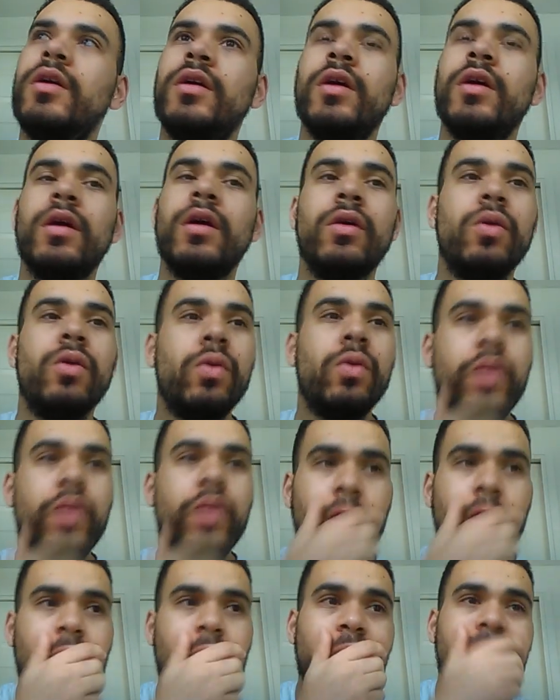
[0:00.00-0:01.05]

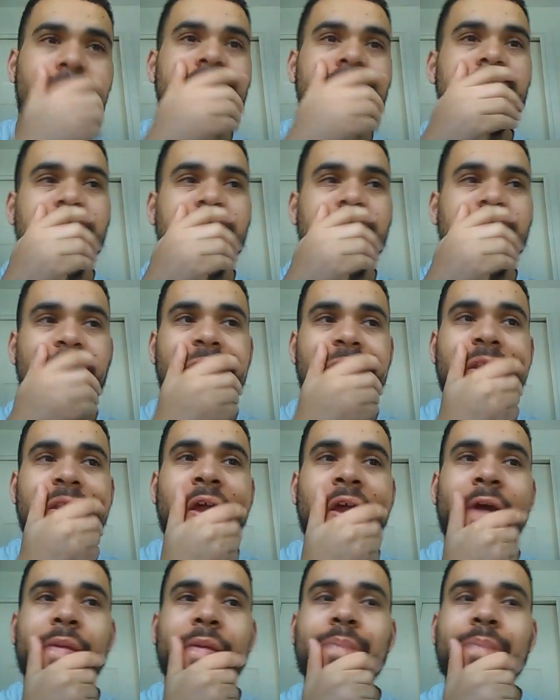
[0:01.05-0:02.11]
Although, saying that,
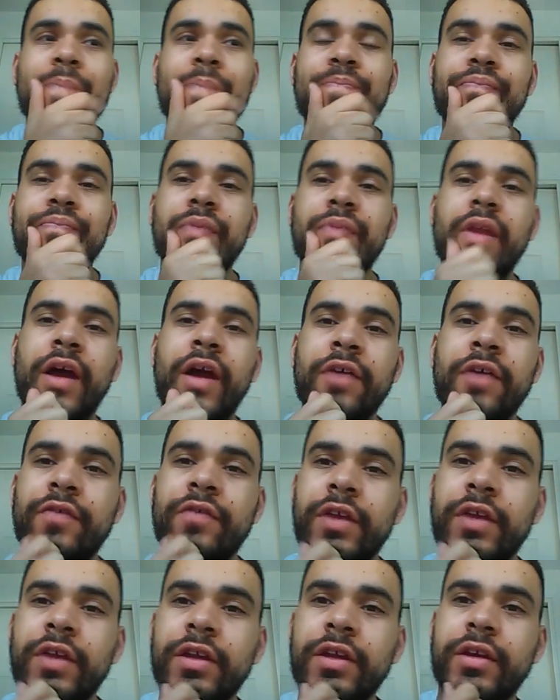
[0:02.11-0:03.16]
I think
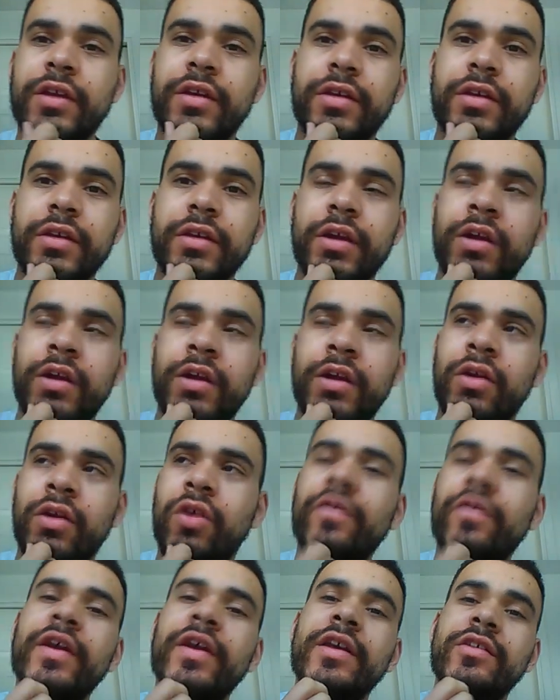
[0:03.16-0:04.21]
a lot of it
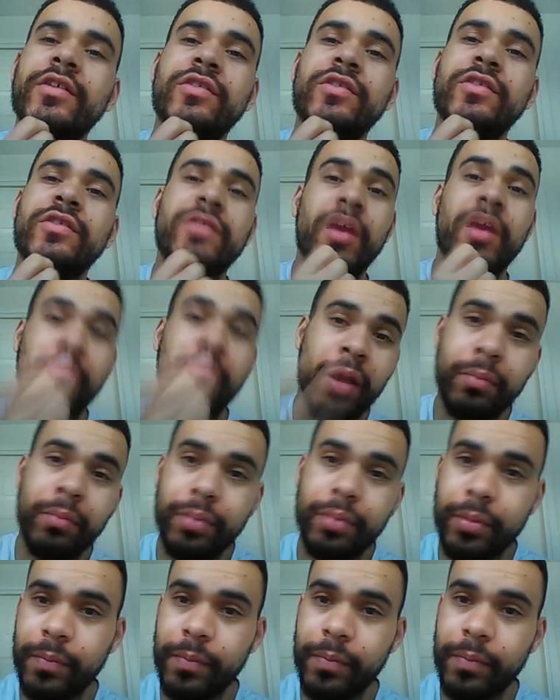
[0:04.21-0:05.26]
is a pump,
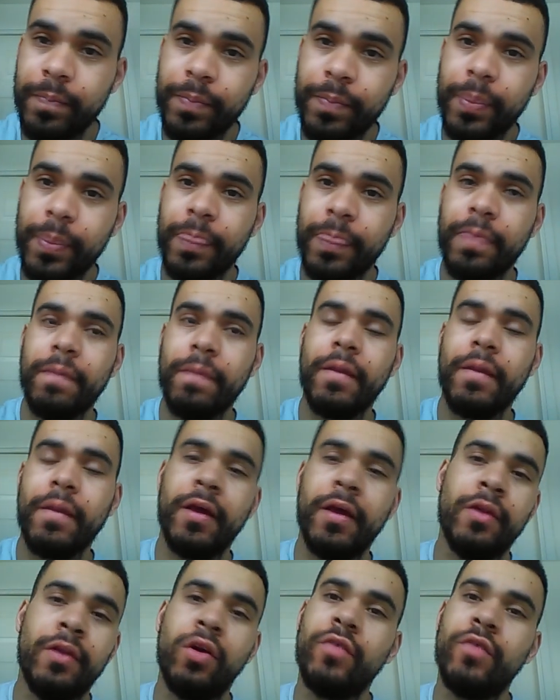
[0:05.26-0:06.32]
a lot
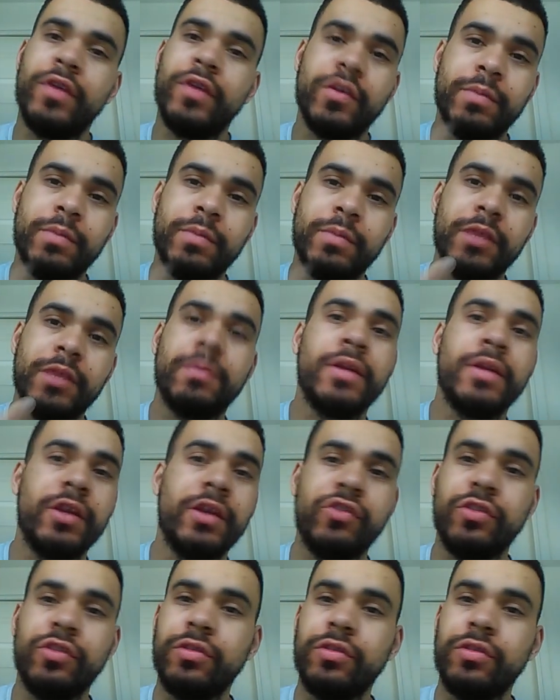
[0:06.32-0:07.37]
of it is
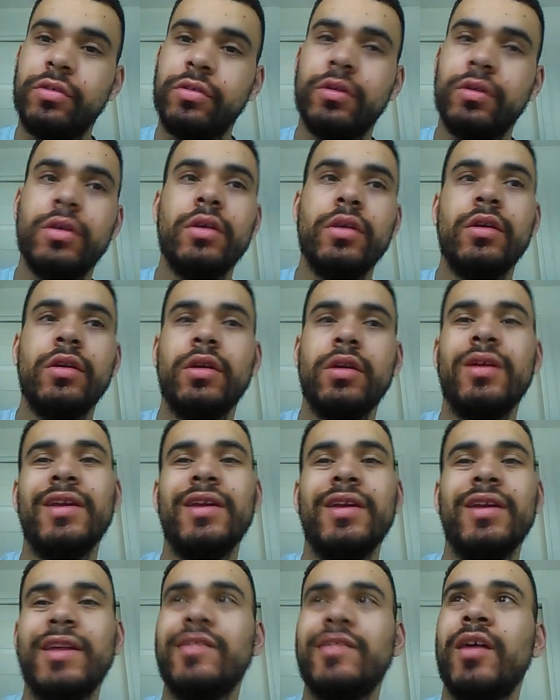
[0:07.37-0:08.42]
manipulation. Is it
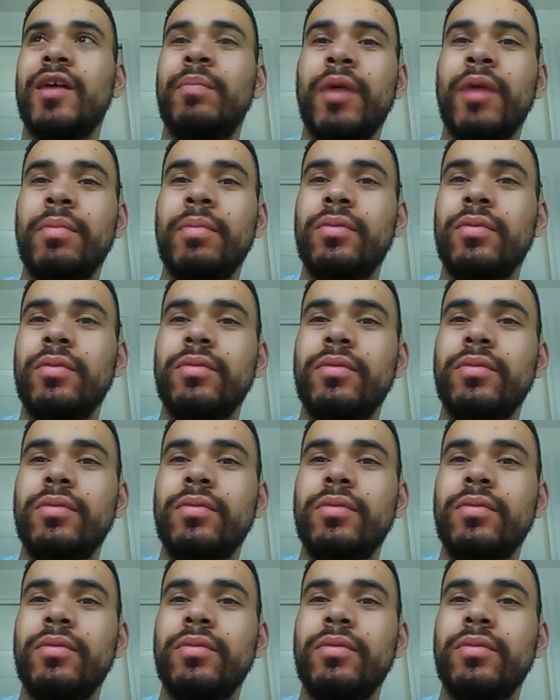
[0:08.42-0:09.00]
a bubble?